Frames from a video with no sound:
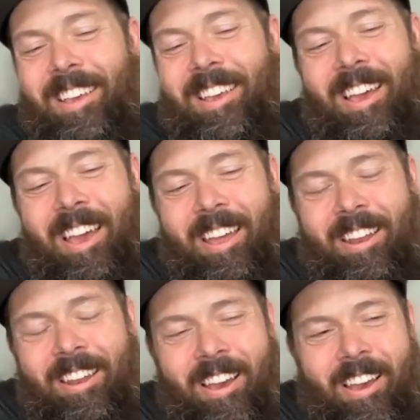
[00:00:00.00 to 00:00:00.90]

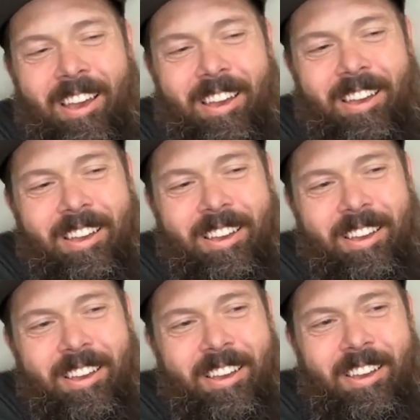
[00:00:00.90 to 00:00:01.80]
And
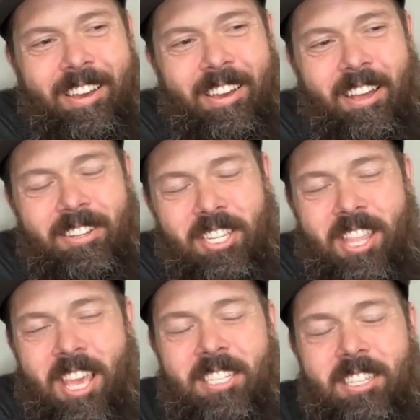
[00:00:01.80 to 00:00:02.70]
just
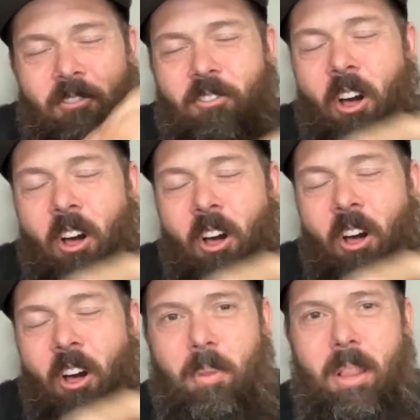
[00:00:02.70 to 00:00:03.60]
things have fallen
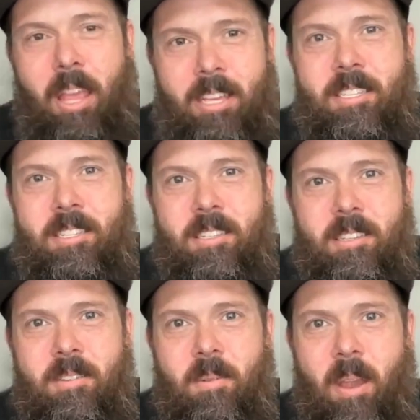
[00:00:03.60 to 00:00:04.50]
into place,
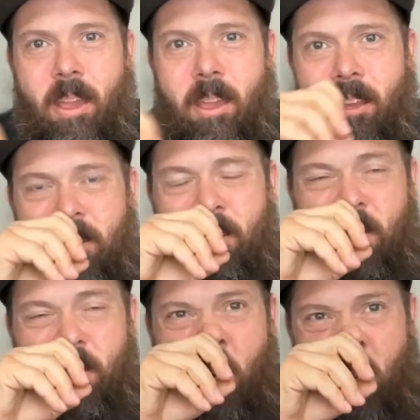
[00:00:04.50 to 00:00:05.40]
right? And
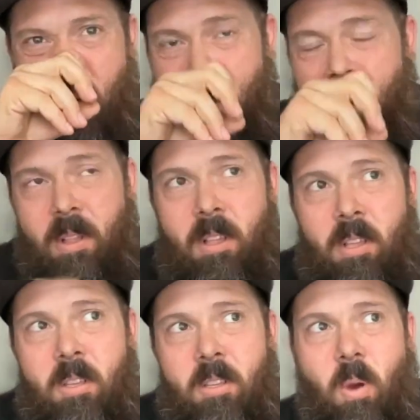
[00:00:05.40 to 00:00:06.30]
so
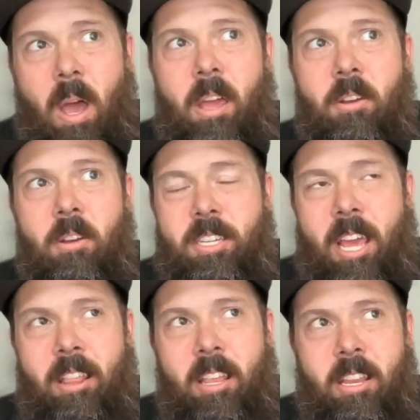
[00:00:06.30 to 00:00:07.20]
I
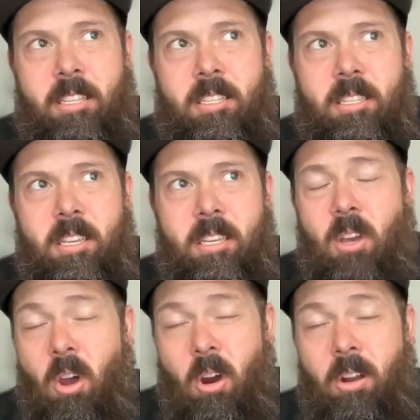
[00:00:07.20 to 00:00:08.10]
understand that it's
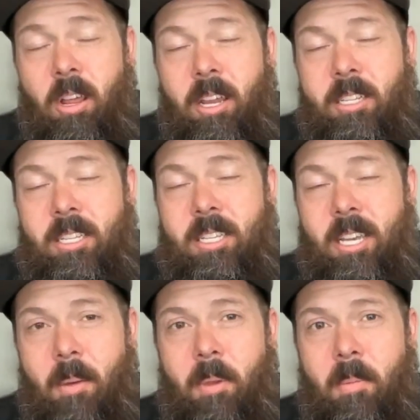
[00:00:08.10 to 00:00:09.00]
hard and it's a
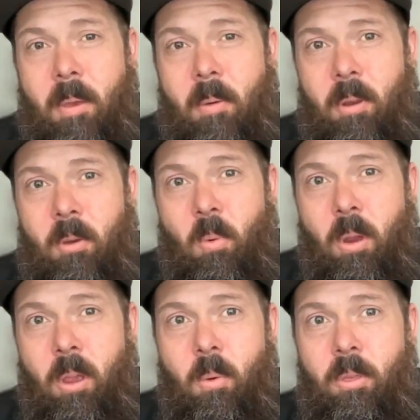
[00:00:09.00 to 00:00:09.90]
time commitment when you're
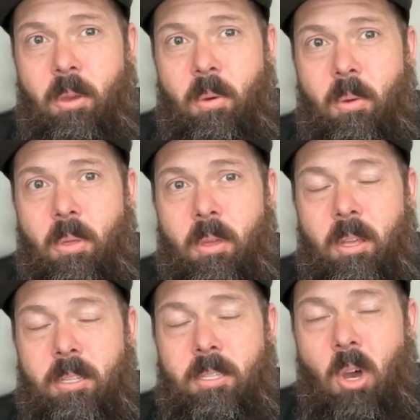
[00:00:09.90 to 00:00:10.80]
working with youth.
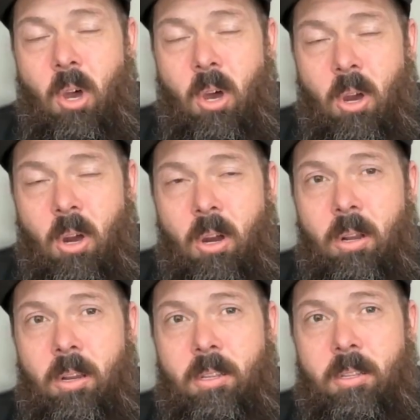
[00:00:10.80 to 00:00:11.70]
It's
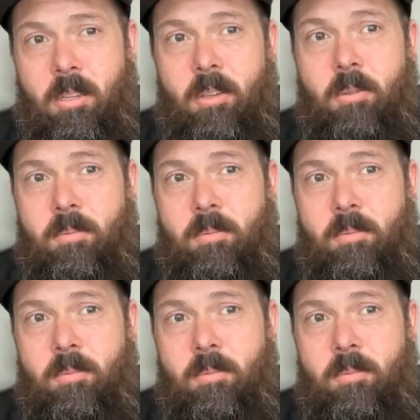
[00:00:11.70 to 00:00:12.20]
hard to do.